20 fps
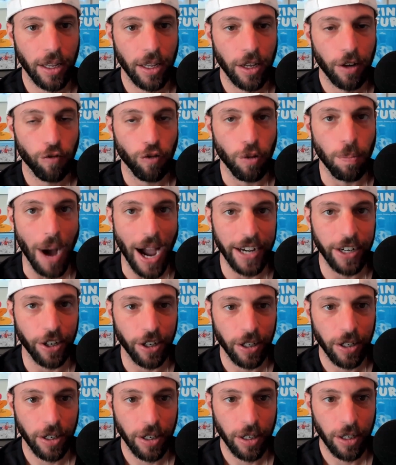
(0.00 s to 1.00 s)
reminder
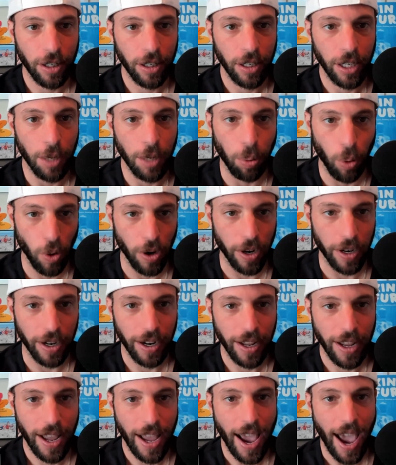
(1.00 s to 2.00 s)
important.
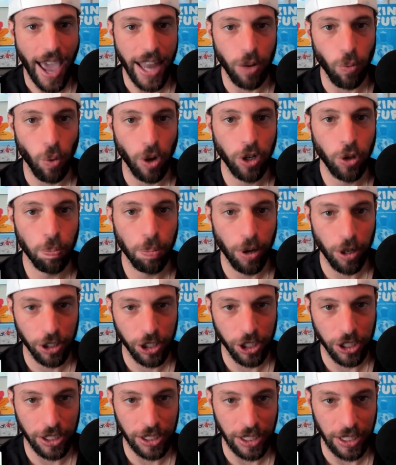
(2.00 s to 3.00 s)
Anyone who
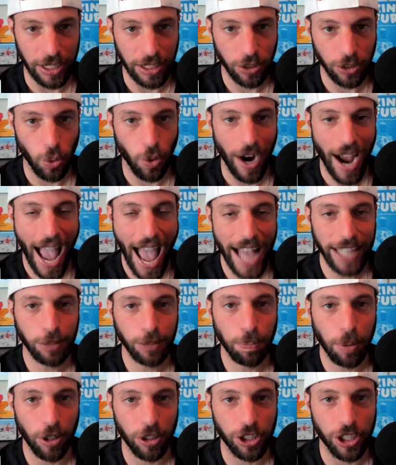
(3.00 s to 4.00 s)
purchases or has
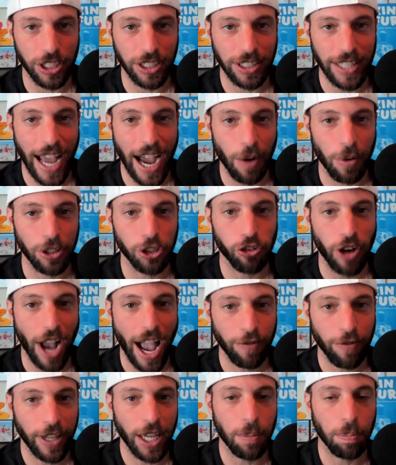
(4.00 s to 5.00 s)
purchased our
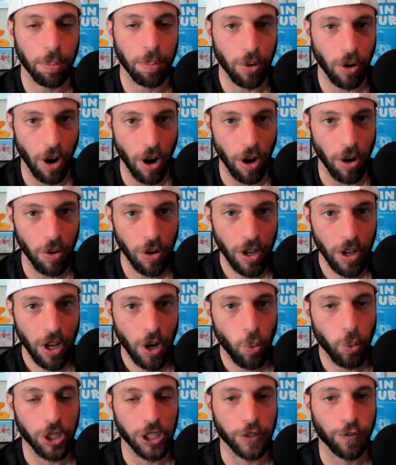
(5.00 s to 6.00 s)
Draft Kit Pro,
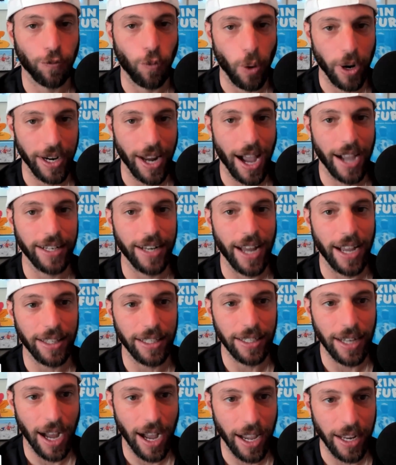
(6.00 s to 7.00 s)
which is
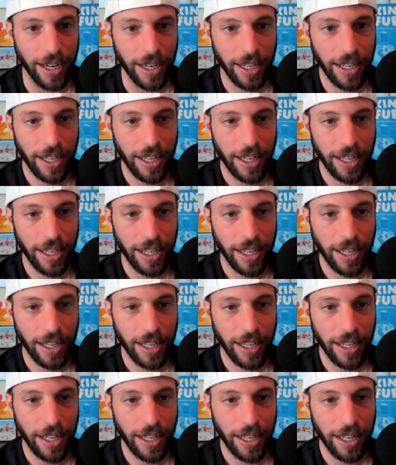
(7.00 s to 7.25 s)
$49.99,